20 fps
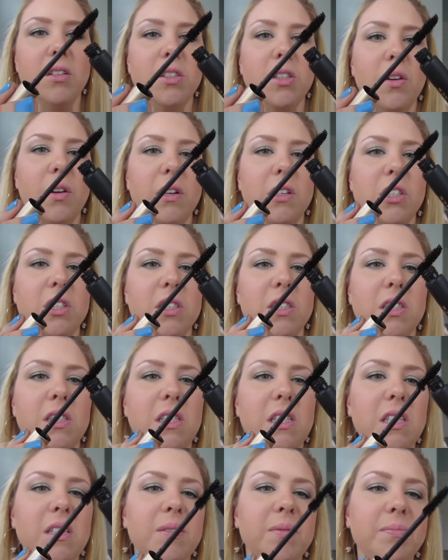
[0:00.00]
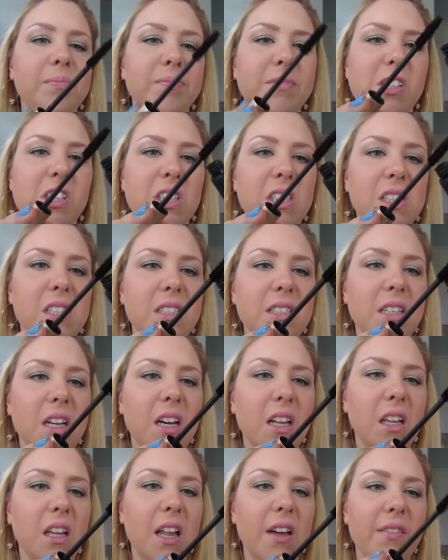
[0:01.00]
So I'm just
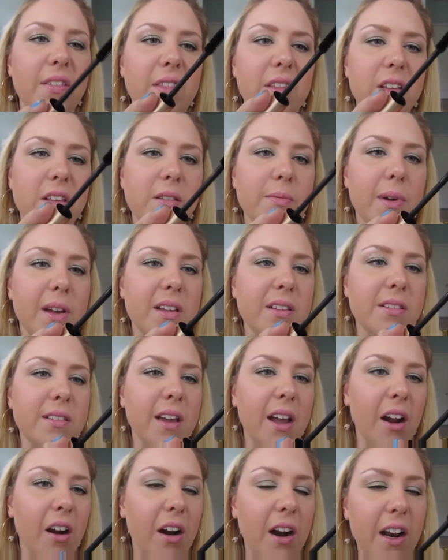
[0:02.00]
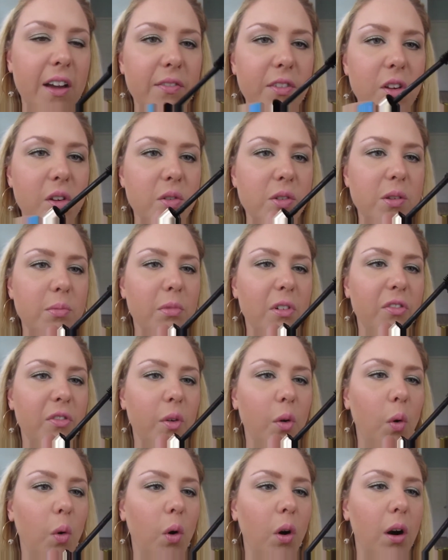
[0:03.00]
not loving this mascara. And I've used it
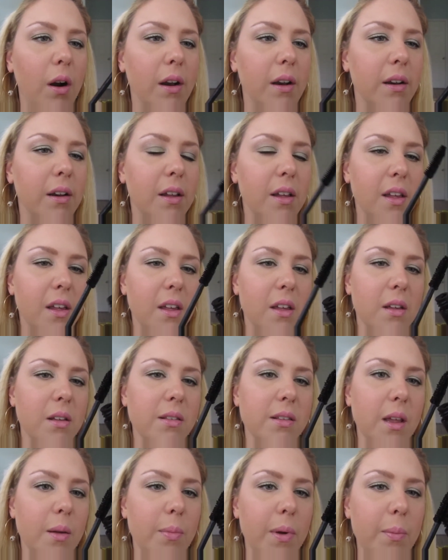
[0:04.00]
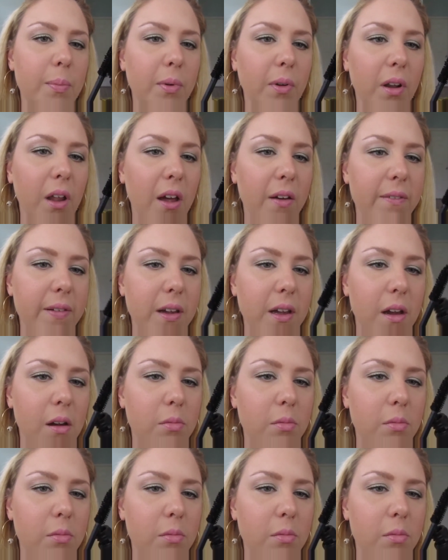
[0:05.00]
before, and some people love it.